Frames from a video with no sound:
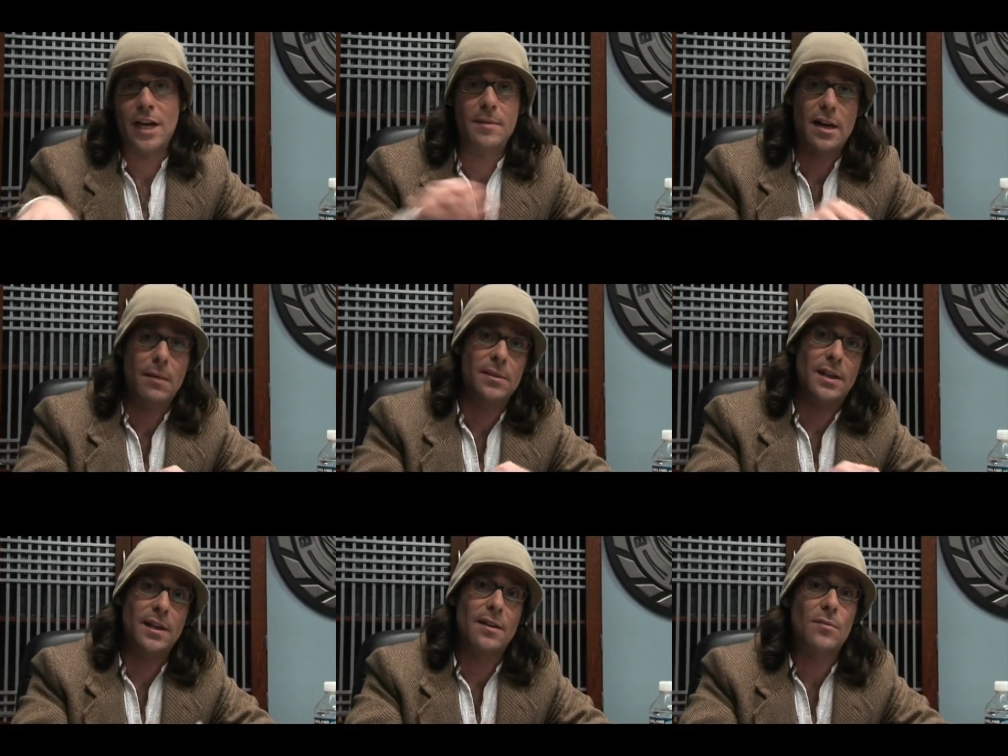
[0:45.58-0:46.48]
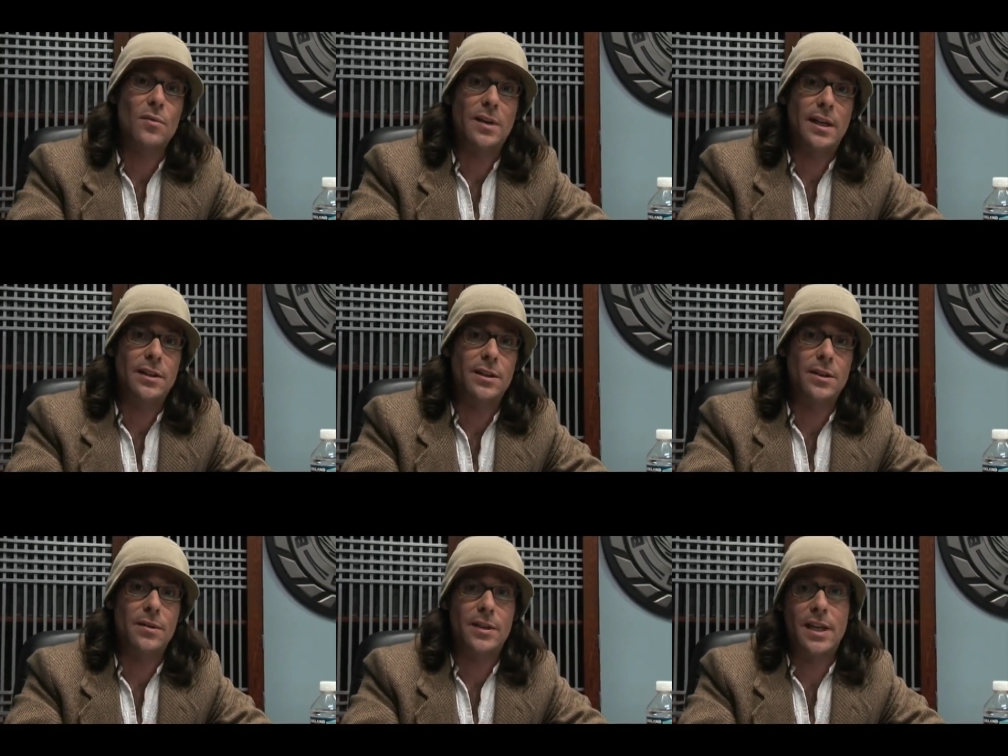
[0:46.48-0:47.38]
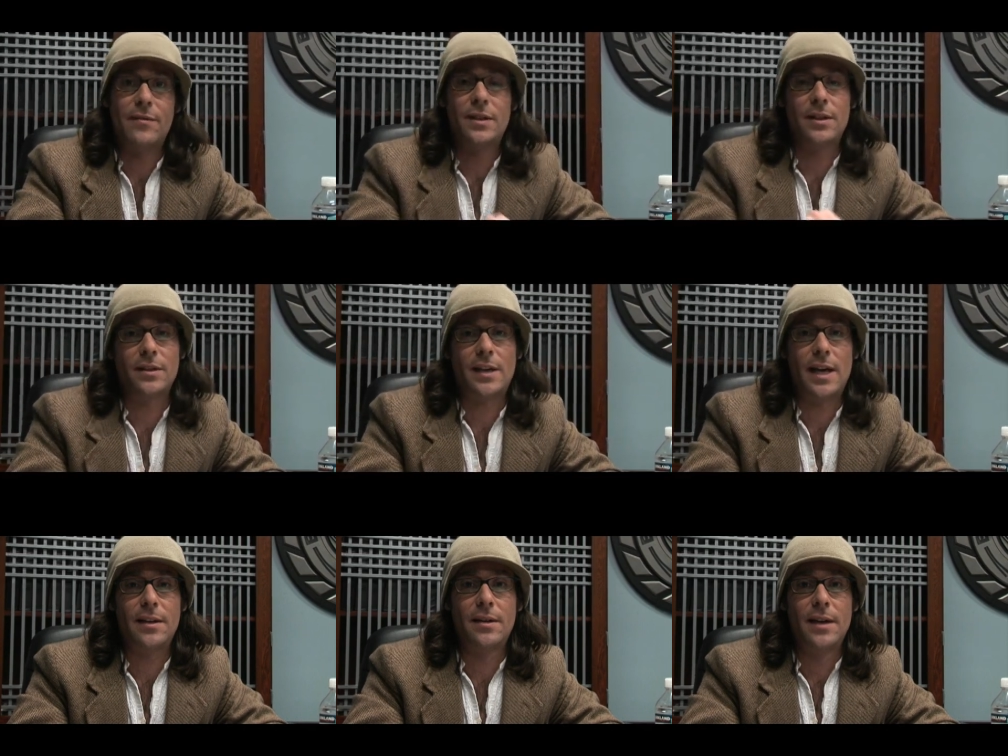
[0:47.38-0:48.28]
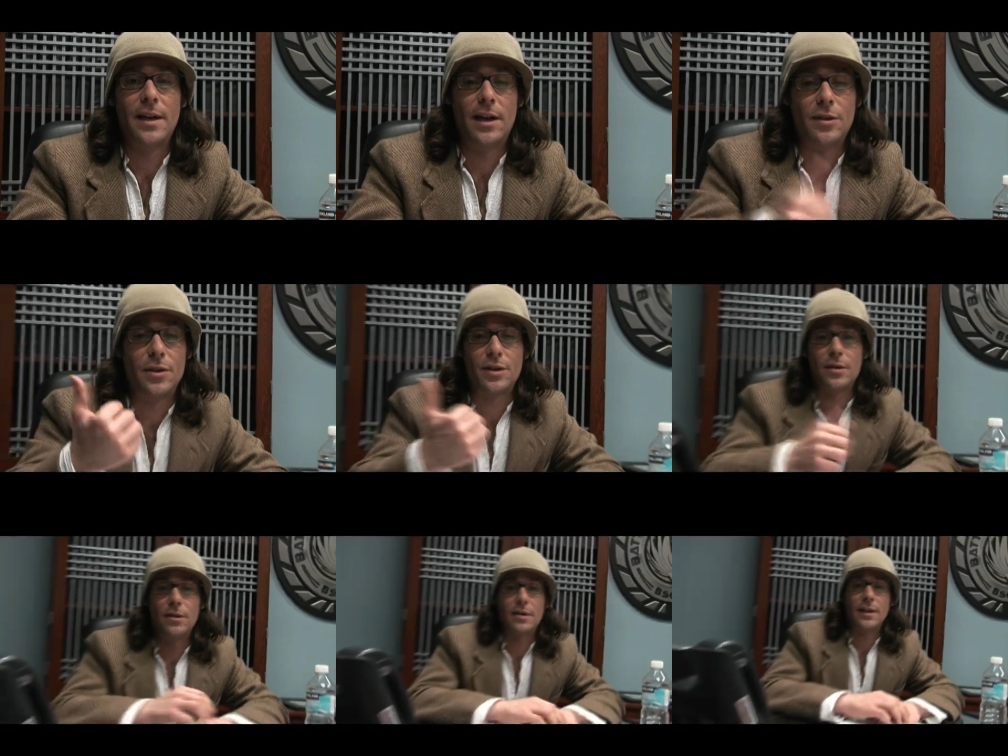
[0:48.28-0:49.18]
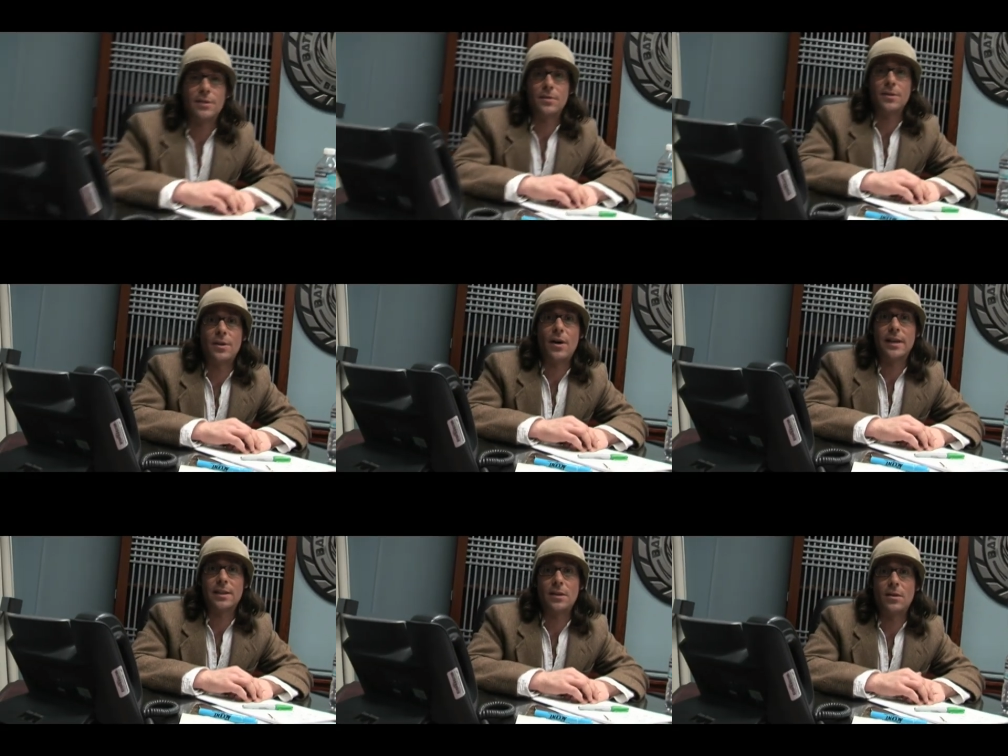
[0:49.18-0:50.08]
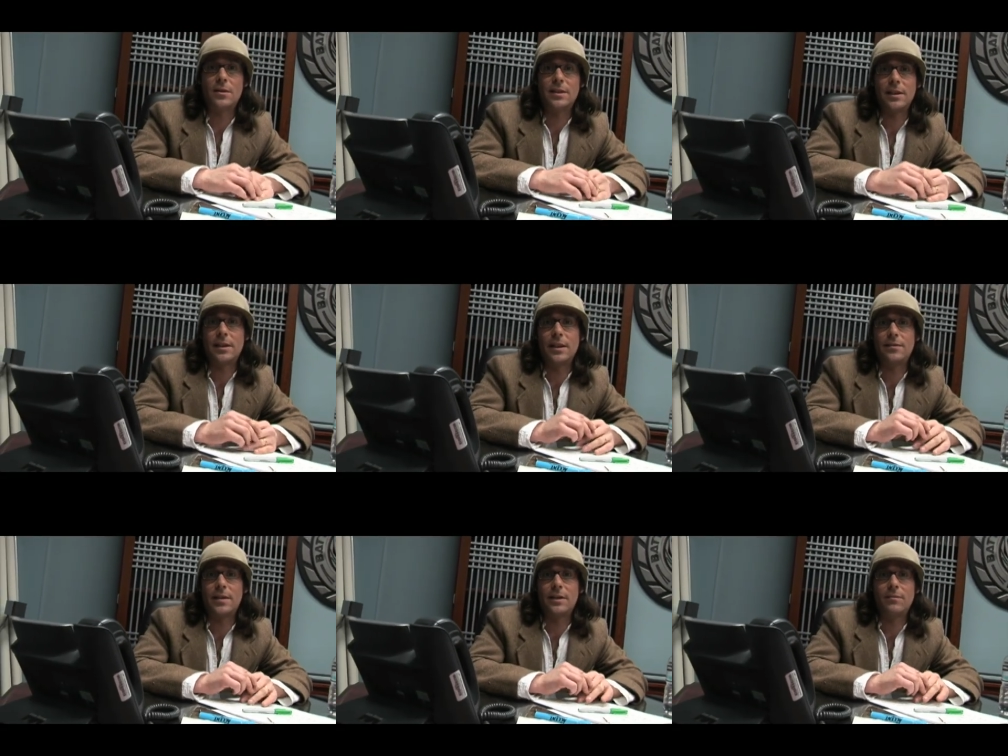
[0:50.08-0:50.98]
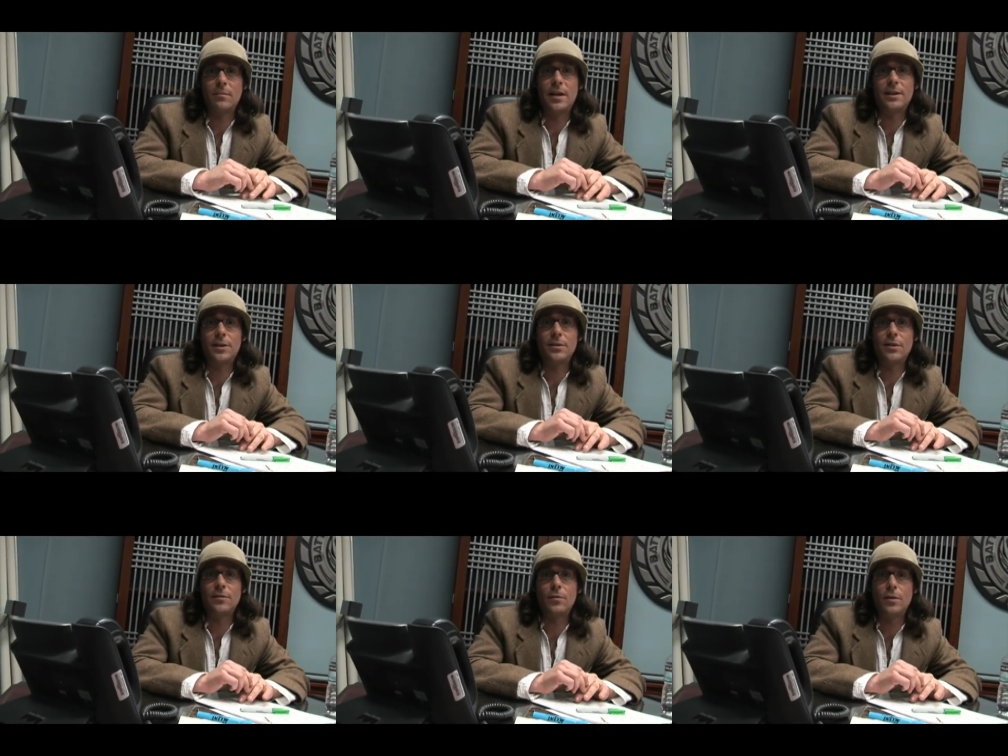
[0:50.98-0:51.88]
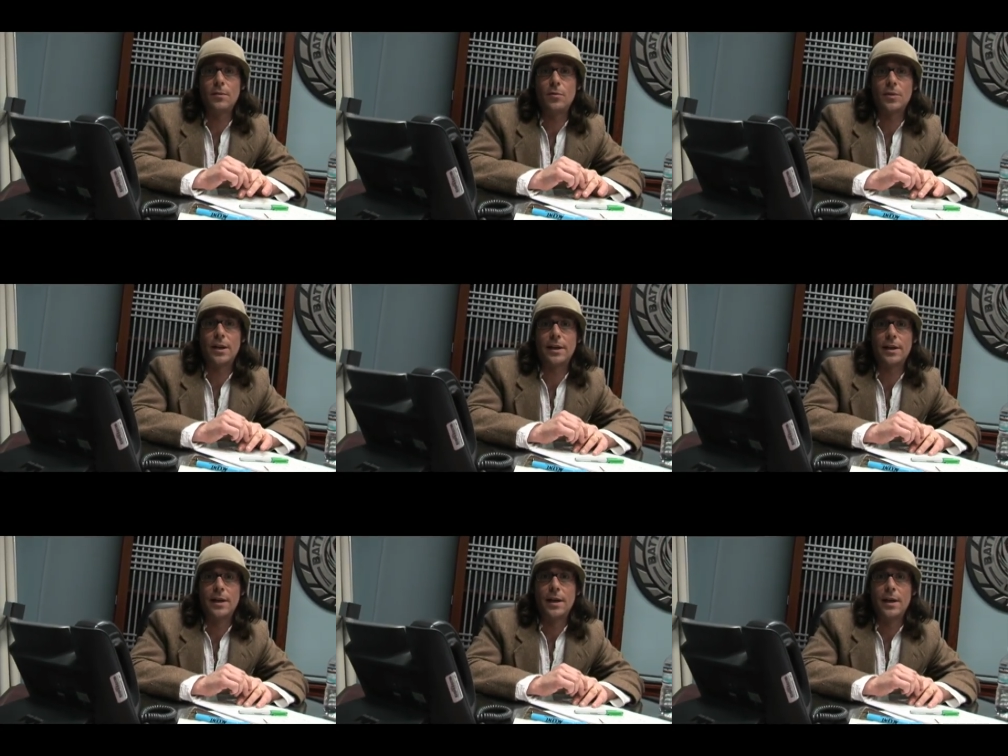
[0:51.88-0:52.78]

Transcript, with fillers: Jamie comes in in the morning to do the 7 till 10, and Tricia and Grace are on the night slot in the evening, like 2 till 4 in the morning.